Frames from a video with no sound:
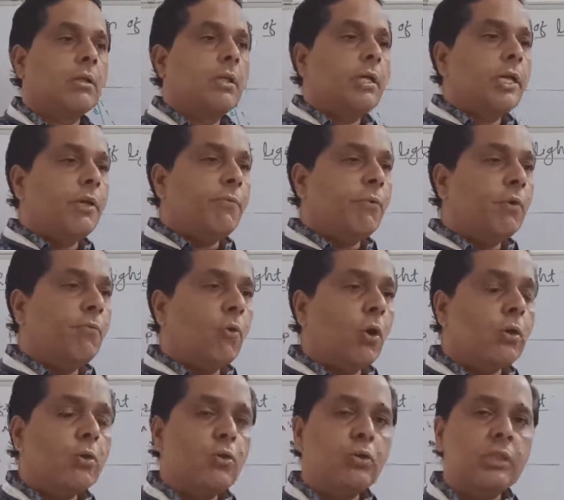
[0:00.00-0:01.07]
if we
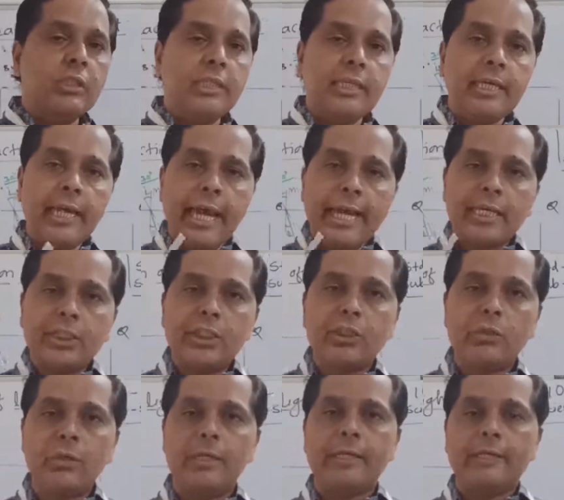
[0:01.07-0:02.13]
want to see
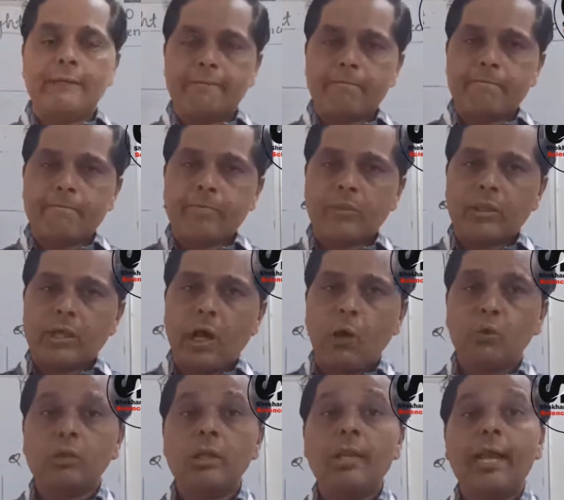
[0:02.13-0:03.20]
actually
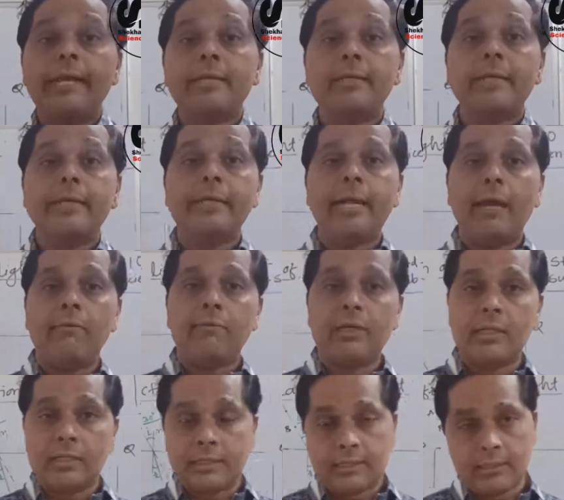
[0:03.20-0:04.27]
how the light ray
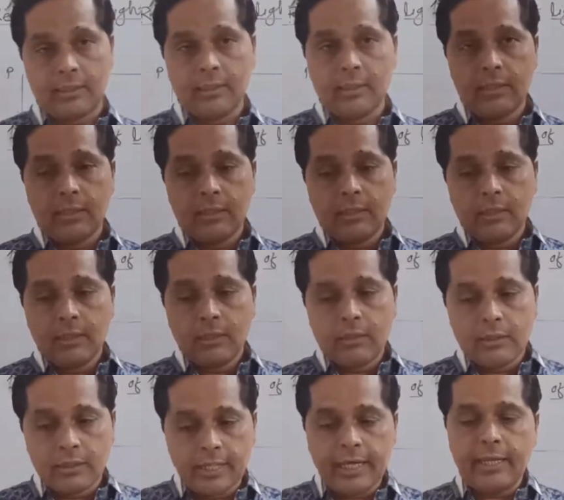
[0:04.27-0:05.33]
travels,
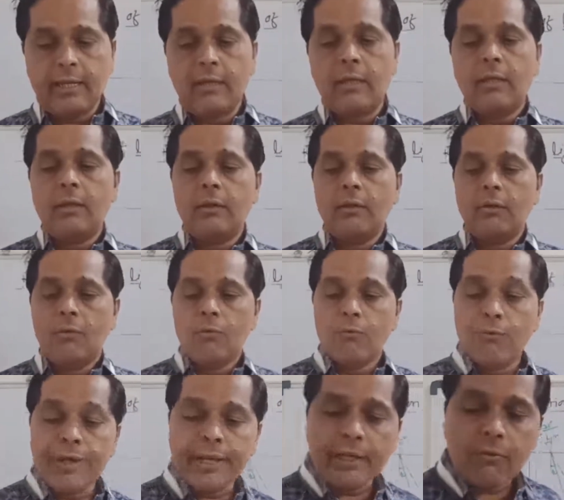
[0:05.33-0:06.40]
then
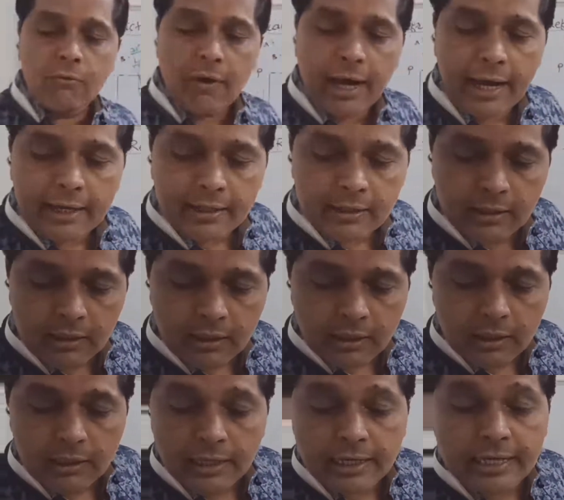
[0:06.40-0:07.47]
we require
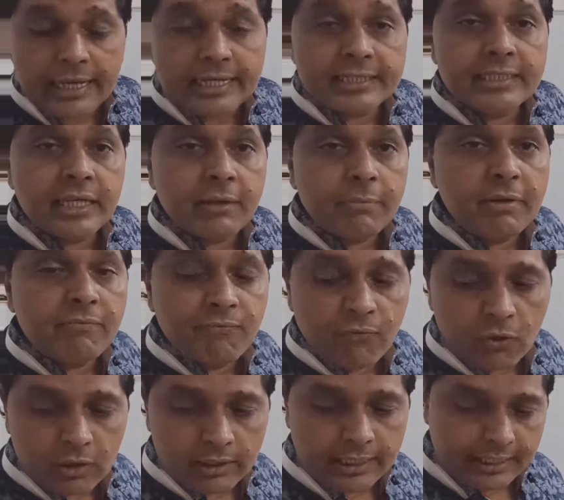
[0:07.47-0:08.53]
a laser beam
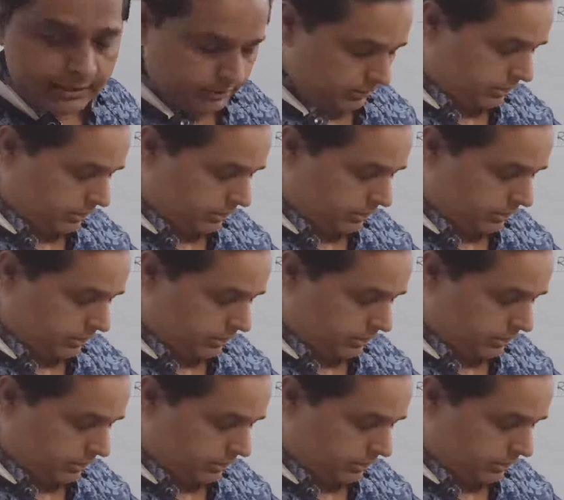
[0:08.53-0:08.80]
for that.